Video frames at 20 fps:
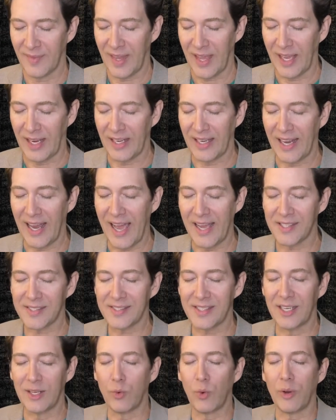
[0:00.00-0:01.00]
And
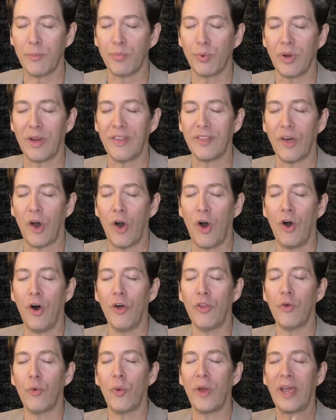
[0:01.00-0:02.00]
lastly, we breathe
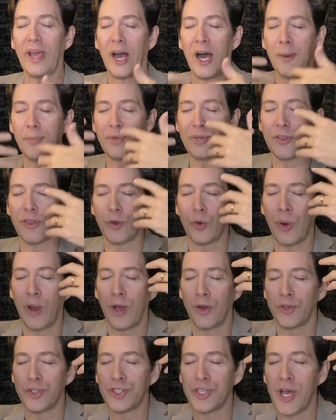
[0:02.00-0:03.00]
all the way up to the
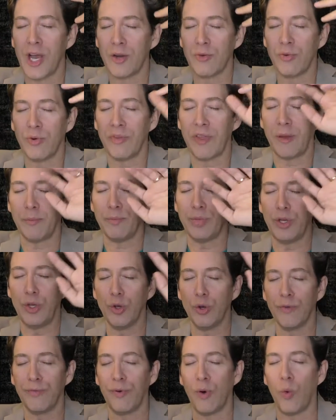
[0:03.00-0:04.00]
crown chakra, that
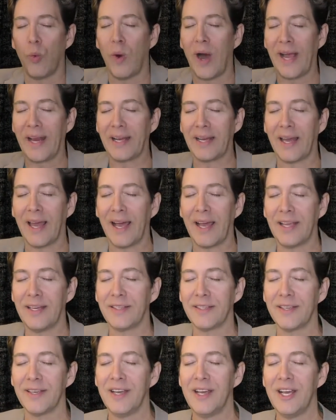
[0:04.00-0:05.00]
beautiful white
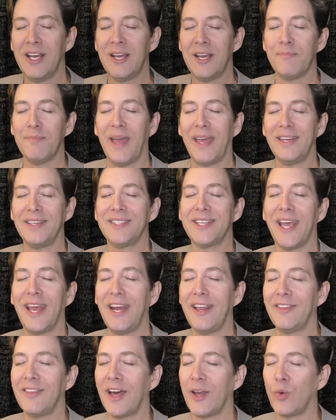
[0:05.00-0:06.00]
light,
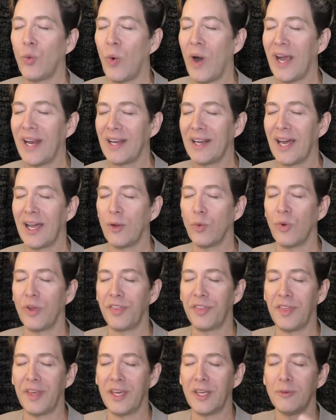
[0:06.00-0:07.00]
maintaining that white light
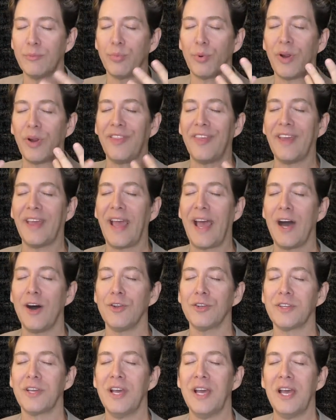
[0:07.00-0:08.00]
within, breathing
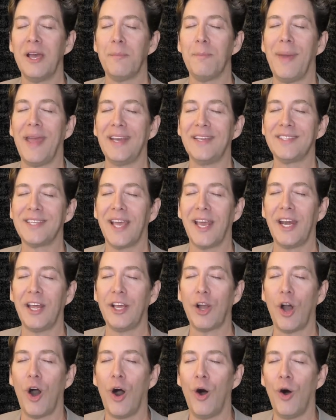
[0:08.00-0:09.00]
out,
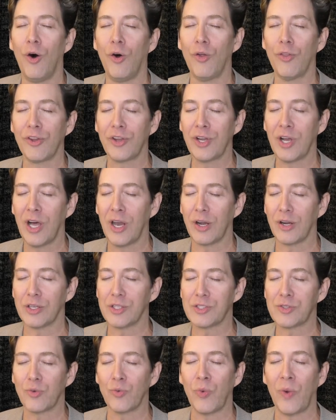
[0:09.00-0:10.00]
maintaining all the
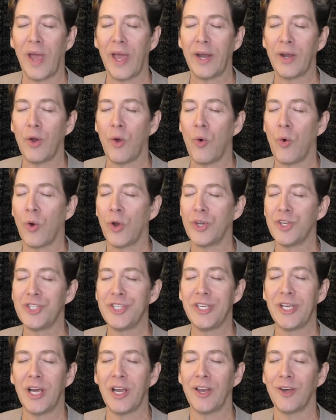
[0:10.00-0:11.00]
colors, red, orange,
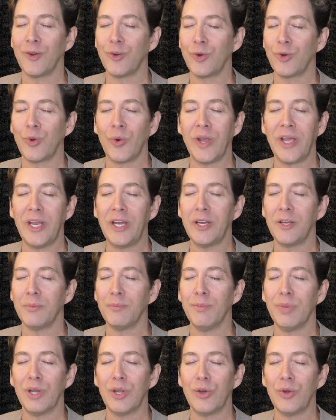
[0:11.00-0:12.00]
yellow, green,
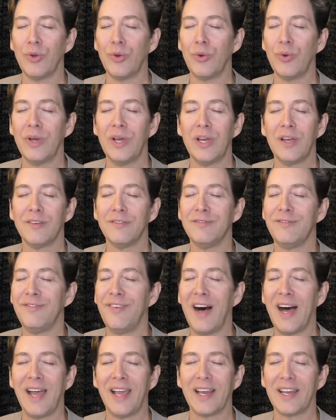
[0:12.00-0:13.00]
blue,
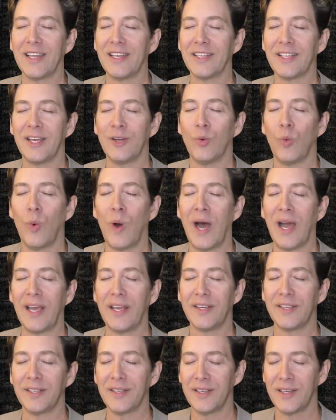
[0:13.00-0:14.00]
violet, and white.